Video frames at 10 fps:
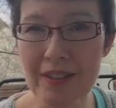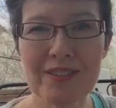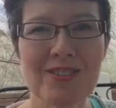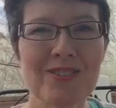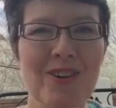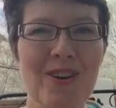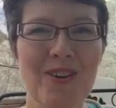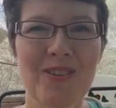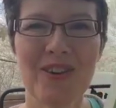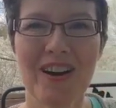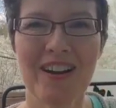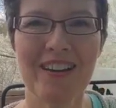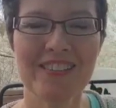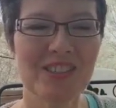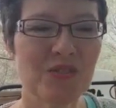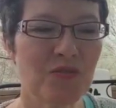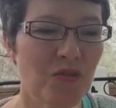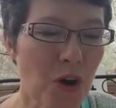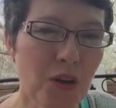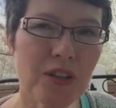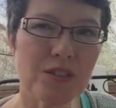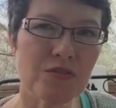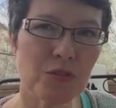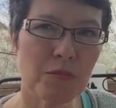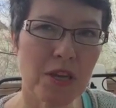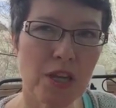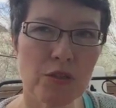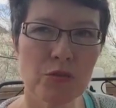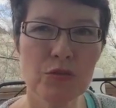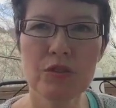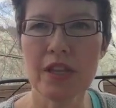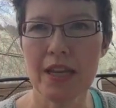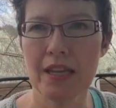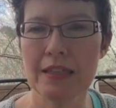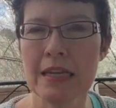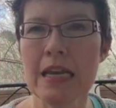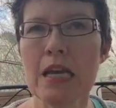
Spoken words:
And so this focus for me through Lent,